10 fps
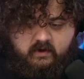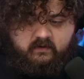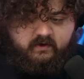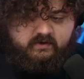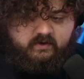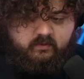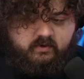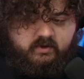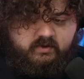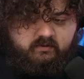Fawcett
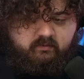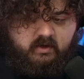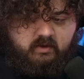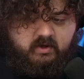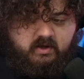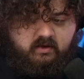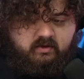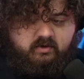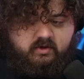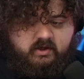was maybe
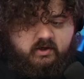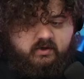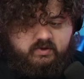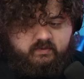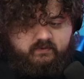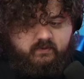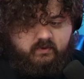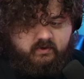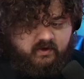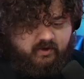30 years
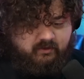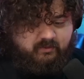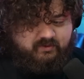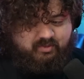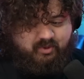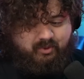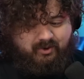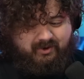before Dawn was born.